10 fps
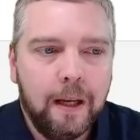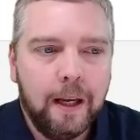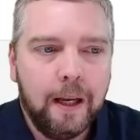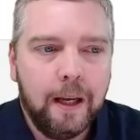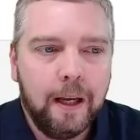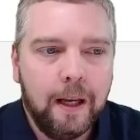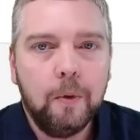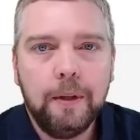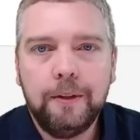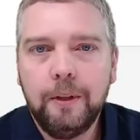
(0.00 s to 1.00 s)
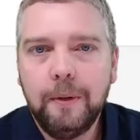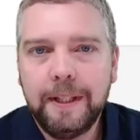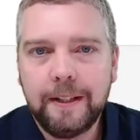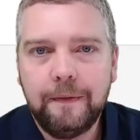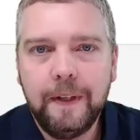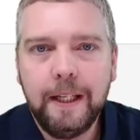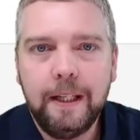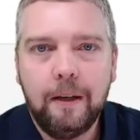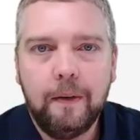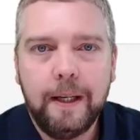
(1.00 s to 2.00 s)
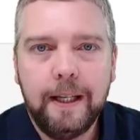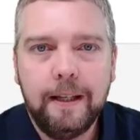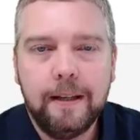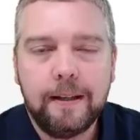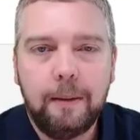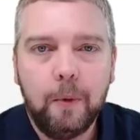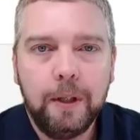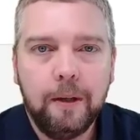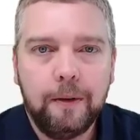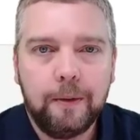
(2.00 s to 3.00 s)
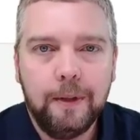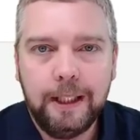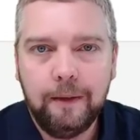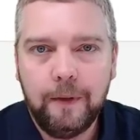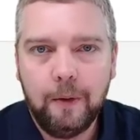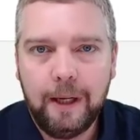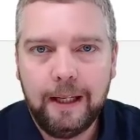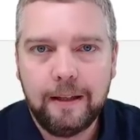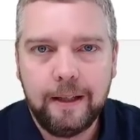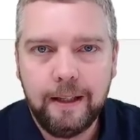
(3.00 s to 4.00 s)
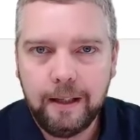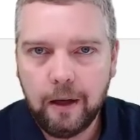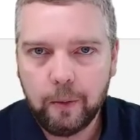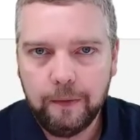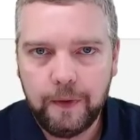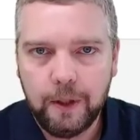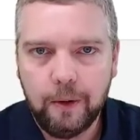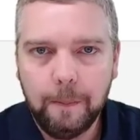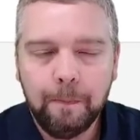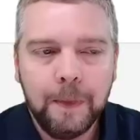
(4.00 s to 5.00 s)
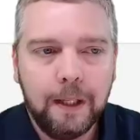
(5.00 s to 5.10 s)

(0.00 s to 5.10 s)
And so what I'm going to do in this video is I'm going to go through and give you a Sendiio review,